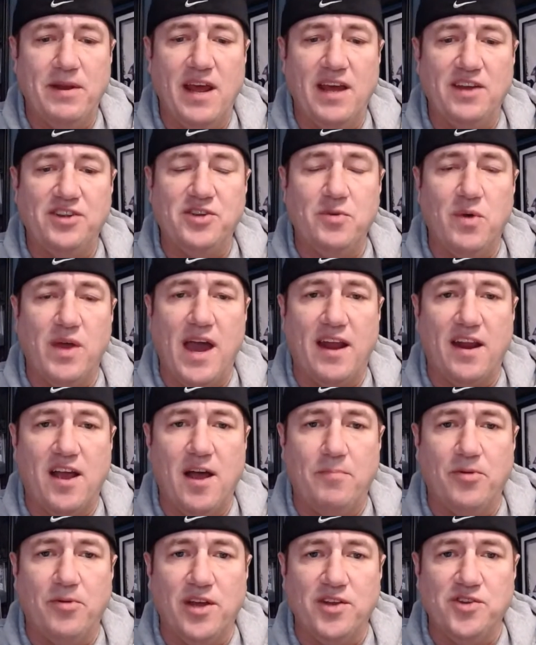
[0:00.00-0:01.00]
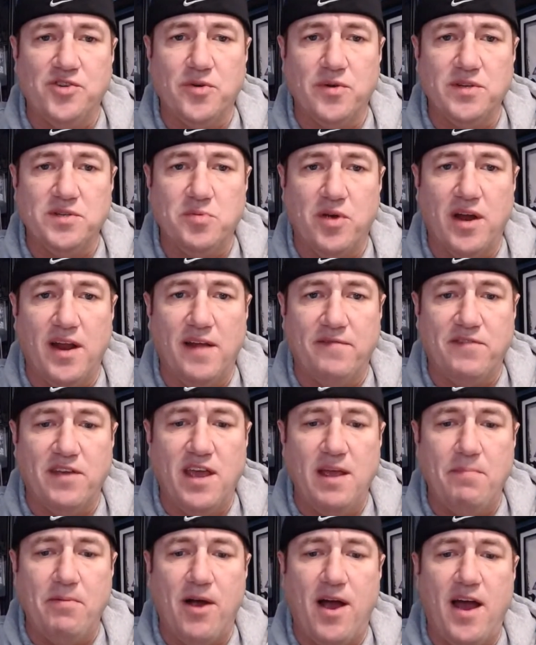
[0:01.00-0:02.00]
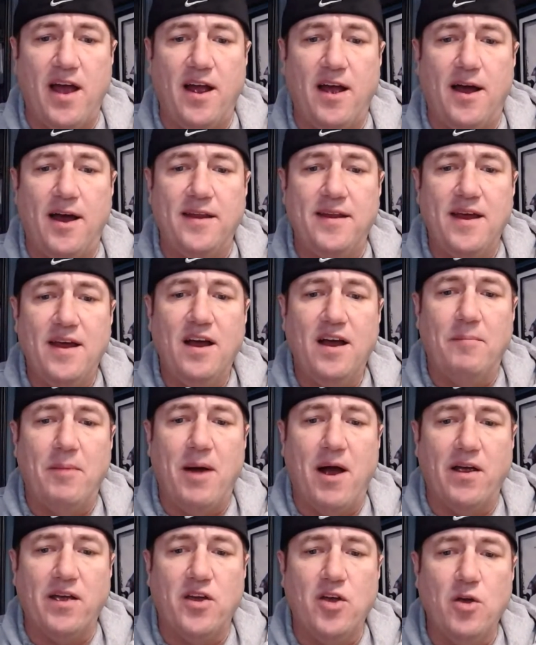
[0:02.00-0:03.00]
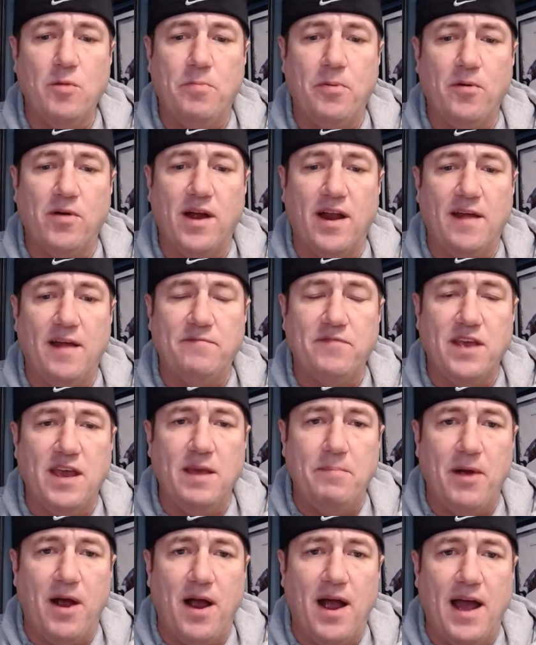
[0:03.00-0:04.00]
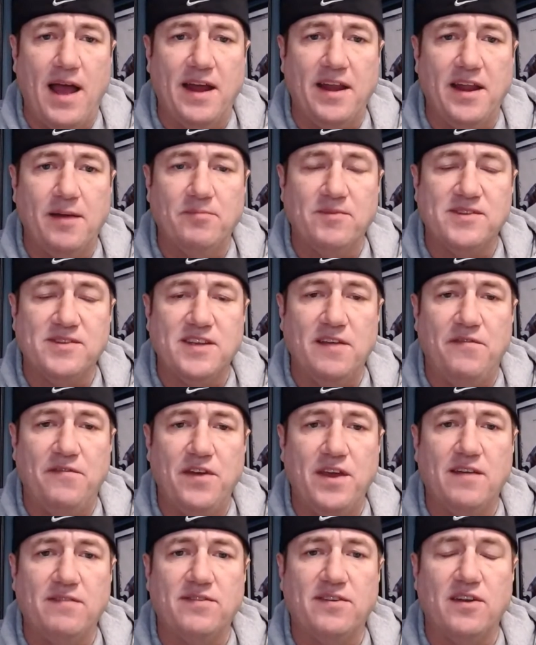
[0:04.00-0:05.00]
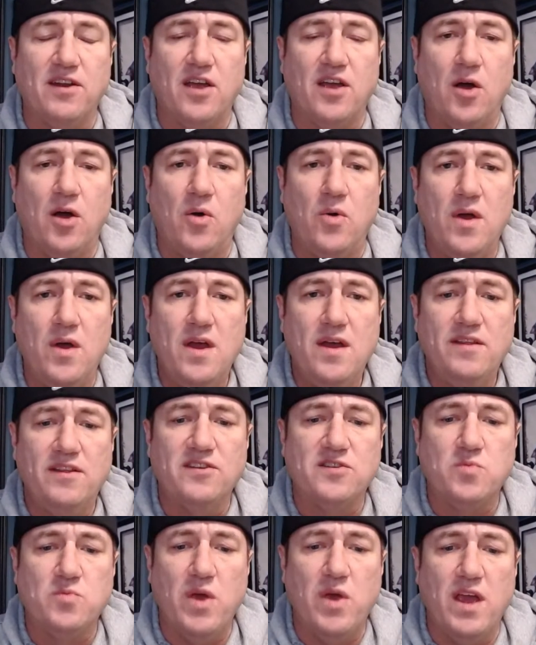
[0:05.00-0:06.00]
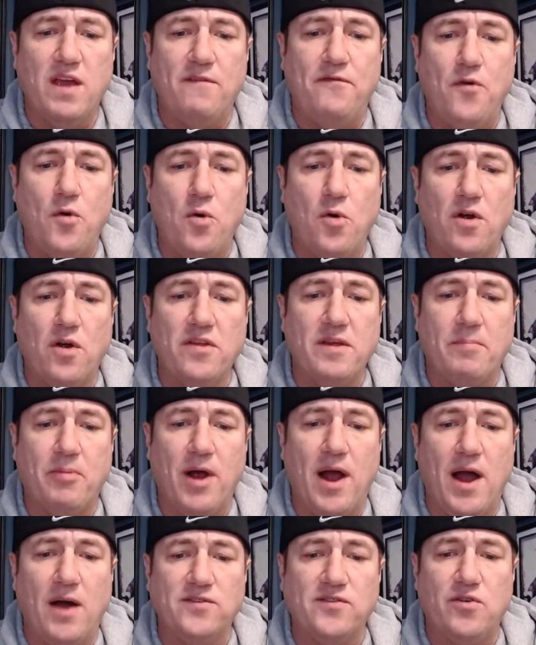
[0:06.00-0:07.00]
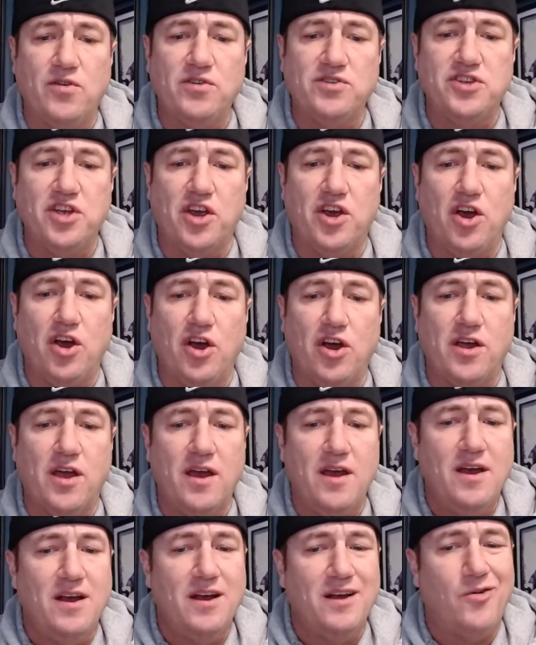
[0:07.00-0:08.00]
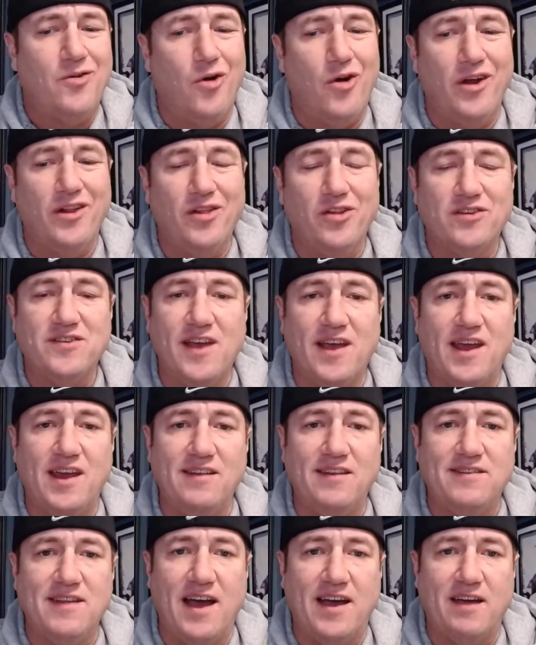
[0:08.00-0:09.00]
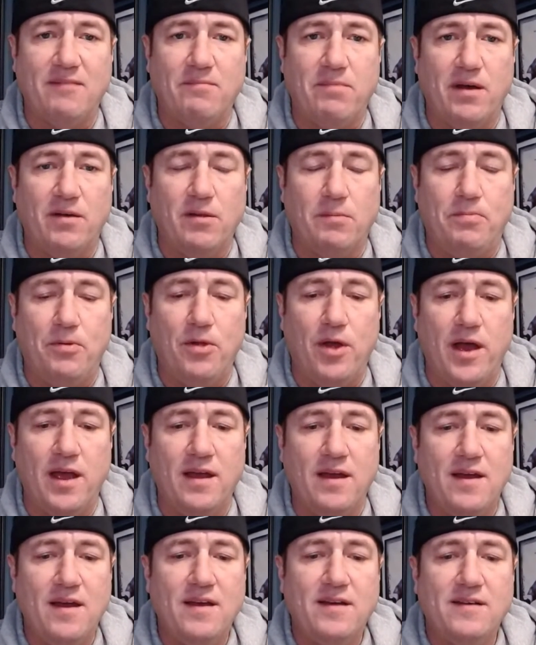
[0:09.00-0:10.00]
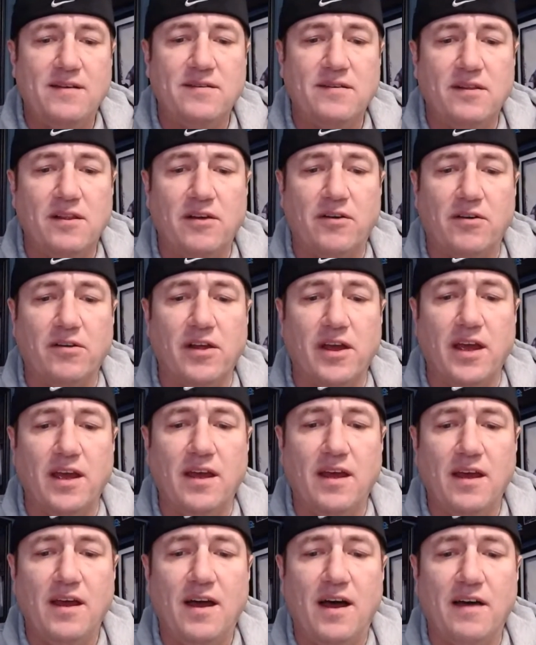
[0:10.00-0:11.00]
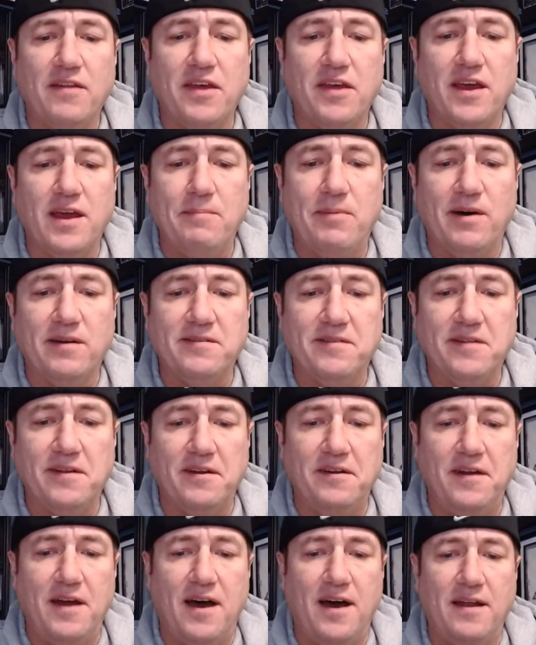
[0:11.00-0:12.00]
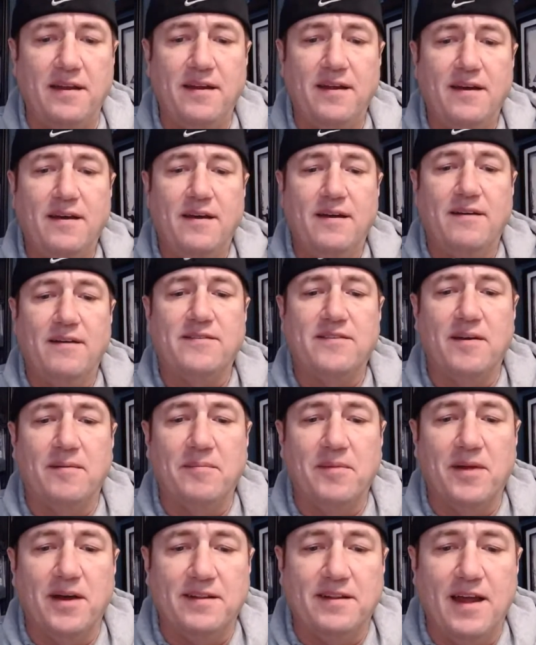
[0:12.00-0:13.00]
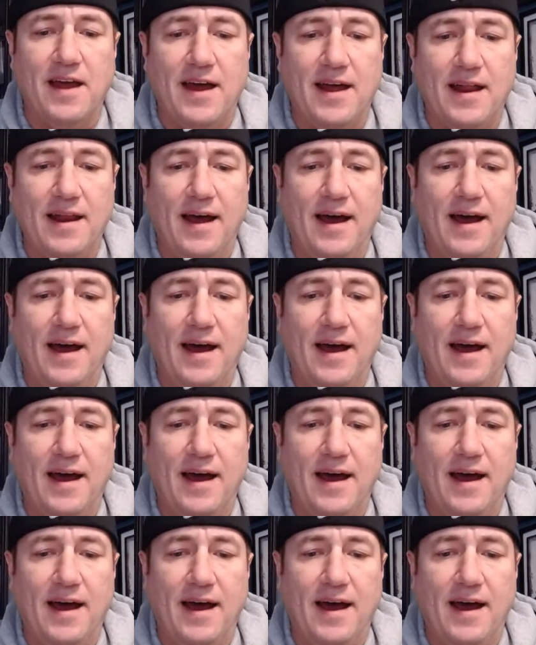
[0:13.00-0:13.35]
Nation. We got a couple injuries we're going to have to keep our eye on. Amari Cooper, we're going to have to keep our eye on him to see if he gives it a go this week for the Browns. Christian Kirk, groin, looks like he's not going to be able to play. Literally, I think he busted a nut or something like that.